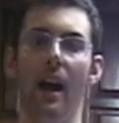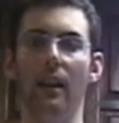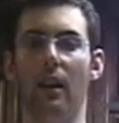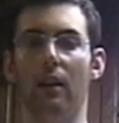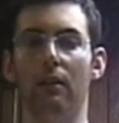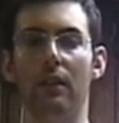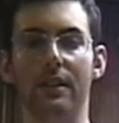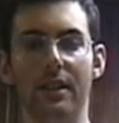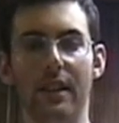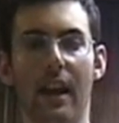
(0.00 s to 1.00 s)
Hello,
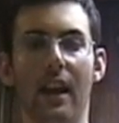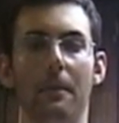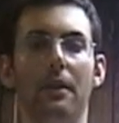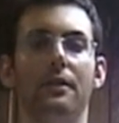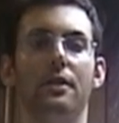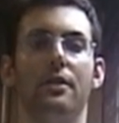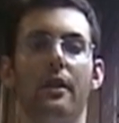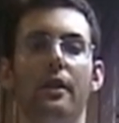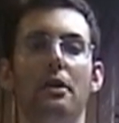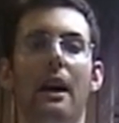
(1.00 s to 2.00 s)
today I'm going to show
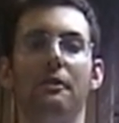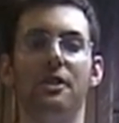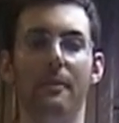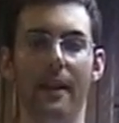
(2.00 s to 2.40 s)
you how to